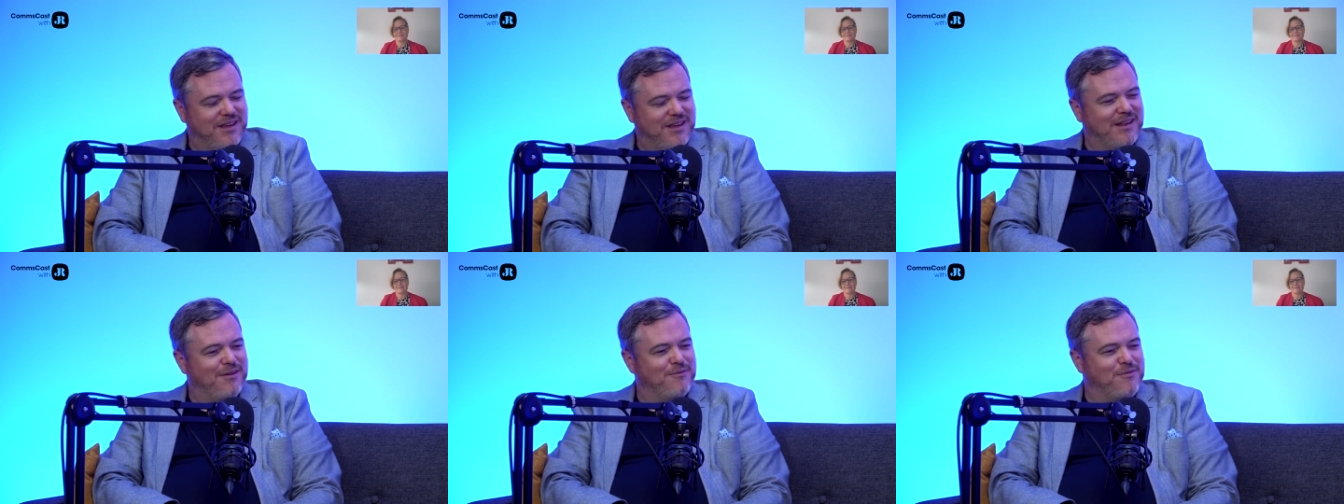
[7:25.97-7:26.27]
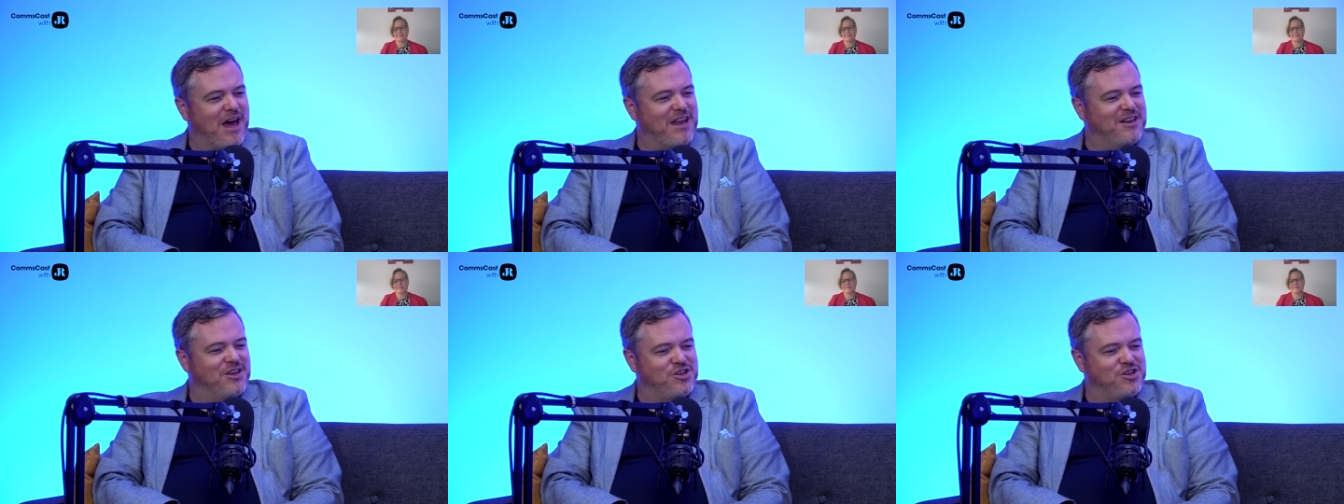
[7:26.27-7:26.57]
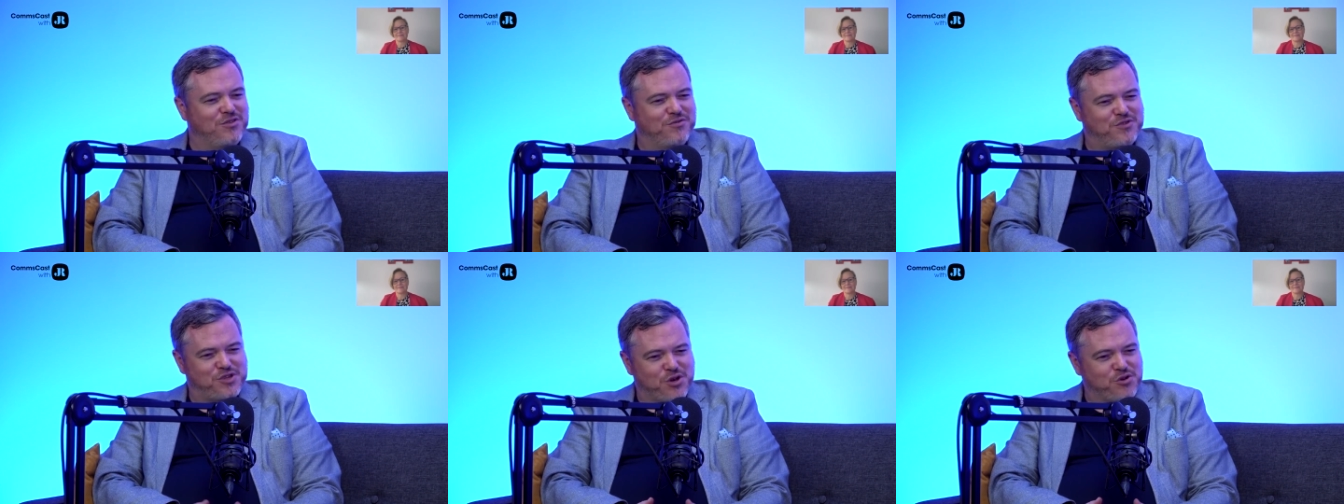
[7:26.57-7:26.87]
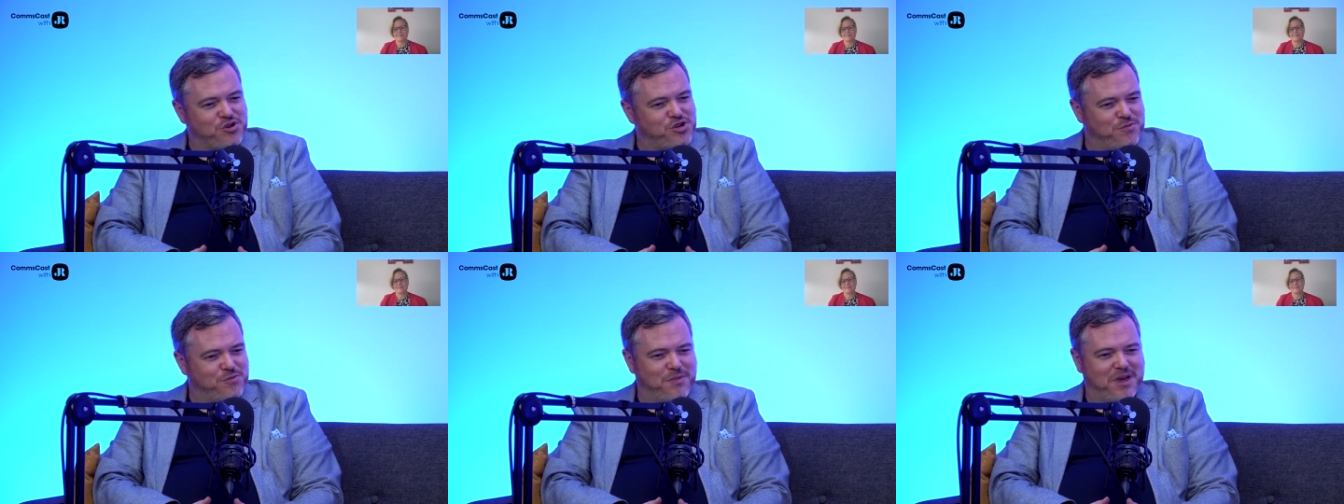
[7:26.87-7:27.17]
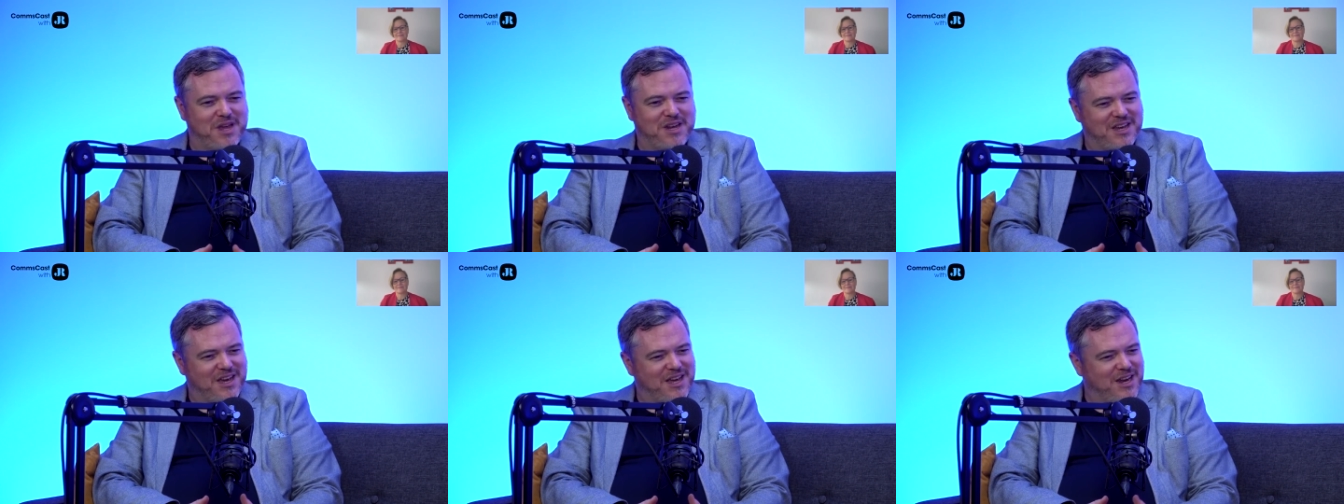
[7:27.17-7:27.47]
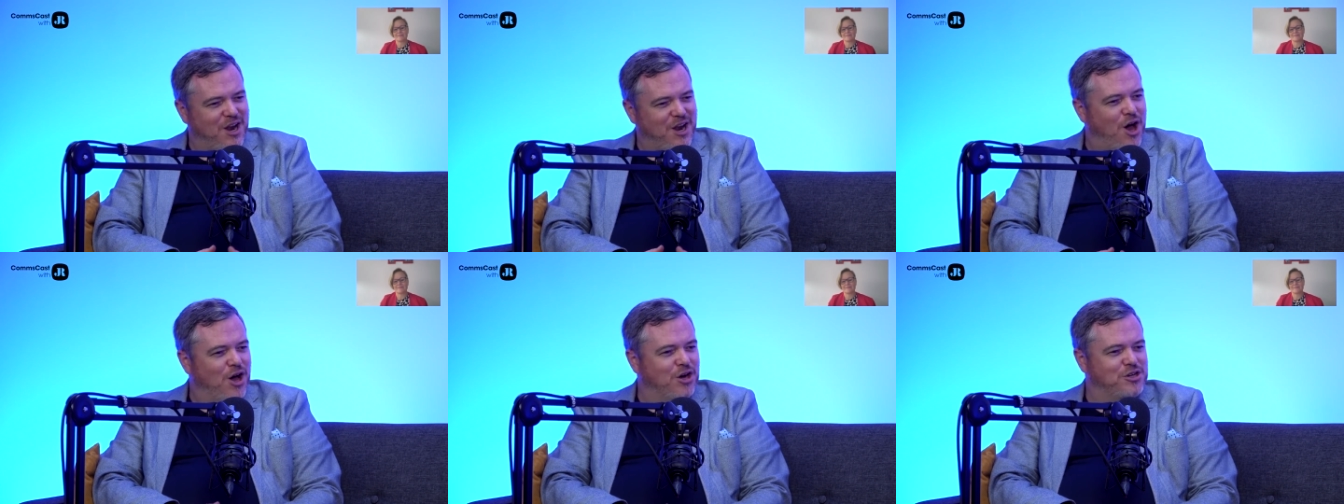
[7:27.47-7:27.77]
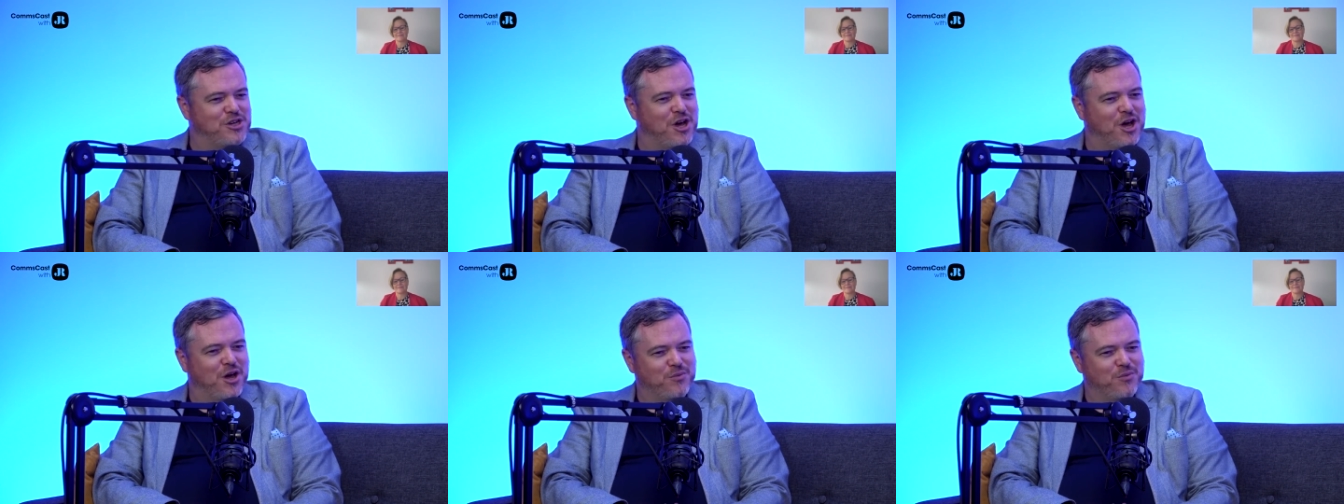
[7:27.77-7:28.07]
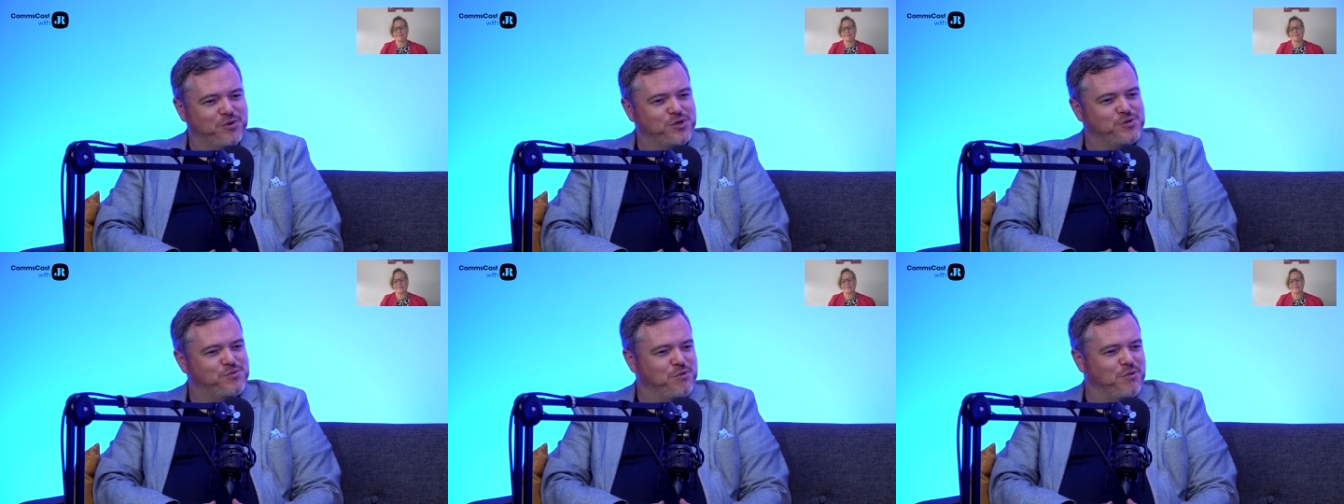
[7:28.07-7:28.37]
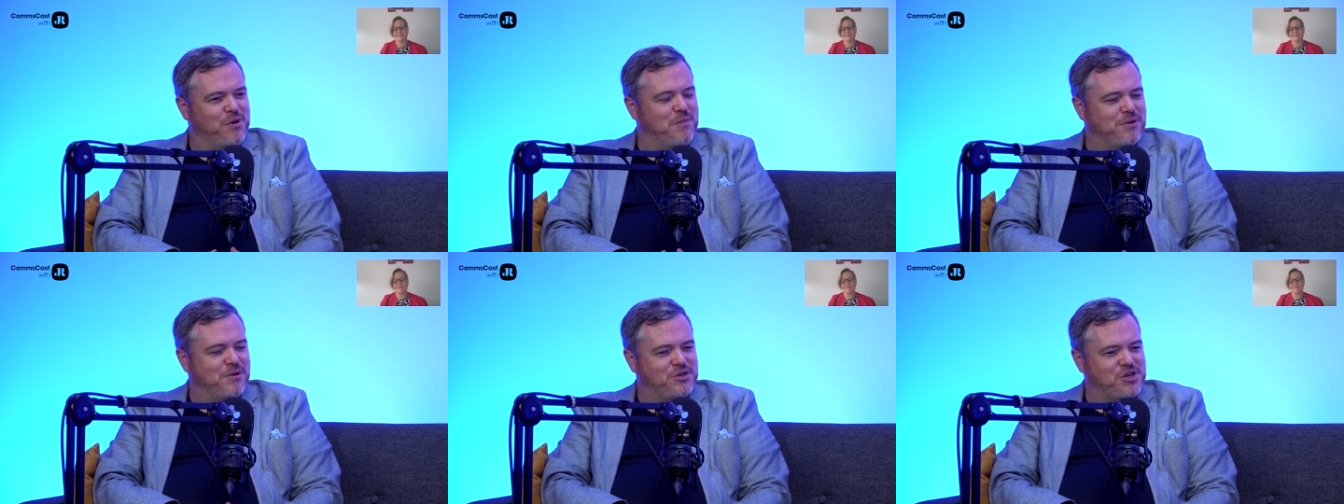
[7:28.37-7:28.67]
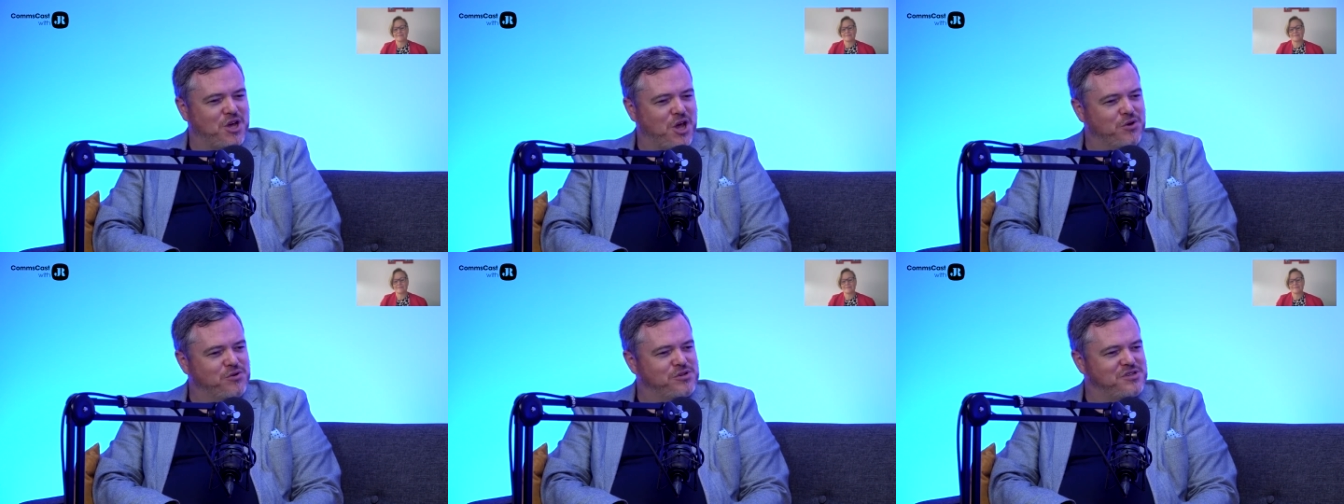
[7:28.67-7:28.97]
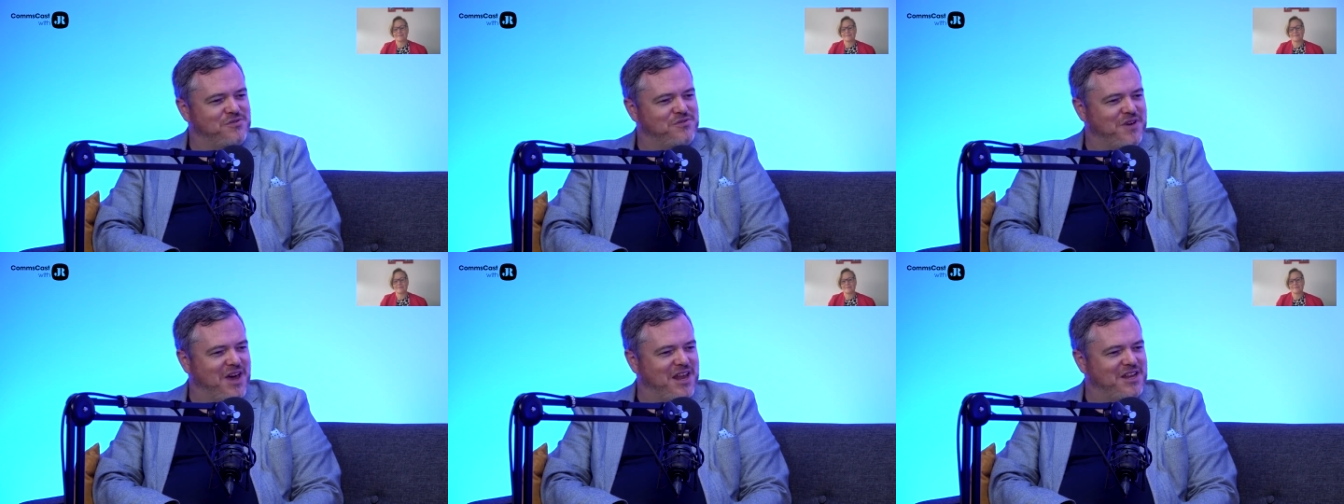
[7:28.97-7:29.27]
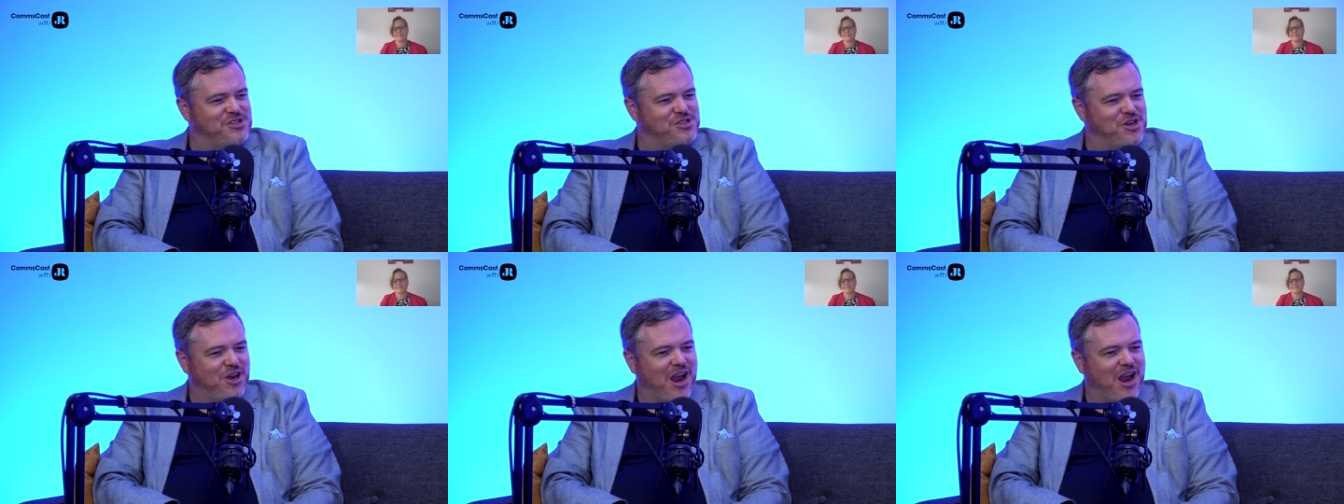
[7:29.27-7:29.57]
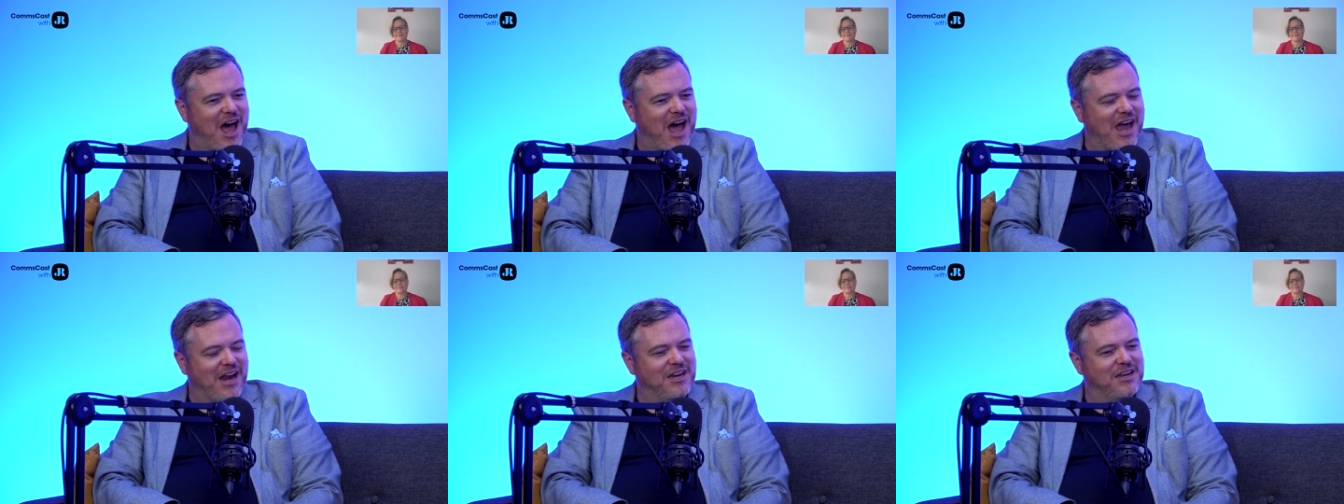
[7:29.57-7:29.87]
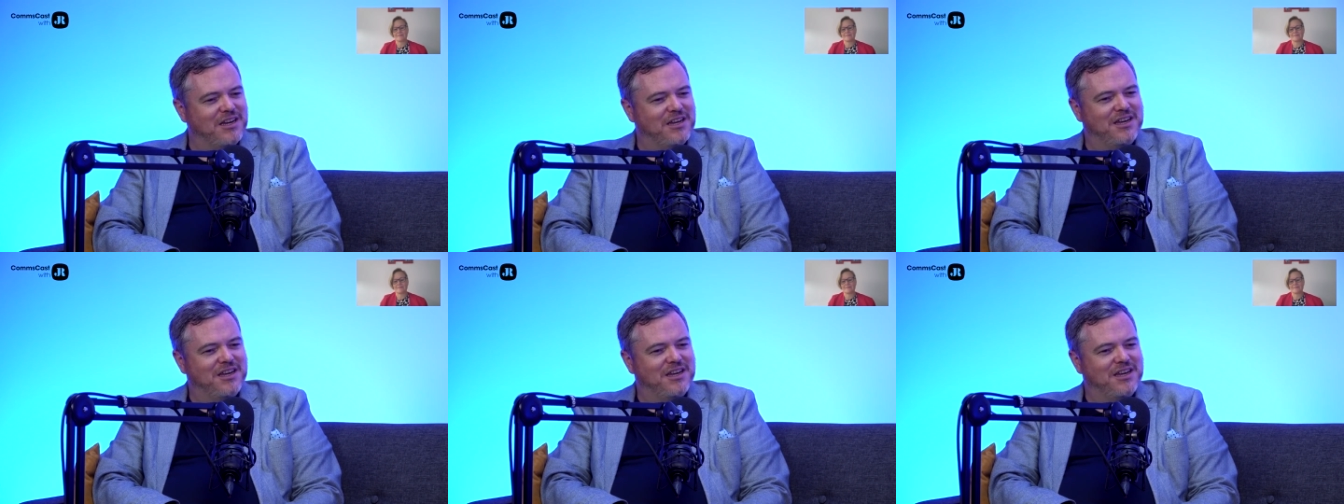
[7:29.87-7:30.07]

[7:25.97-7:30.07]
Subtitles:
The advantage of social media and lockdown was we were able to host events online.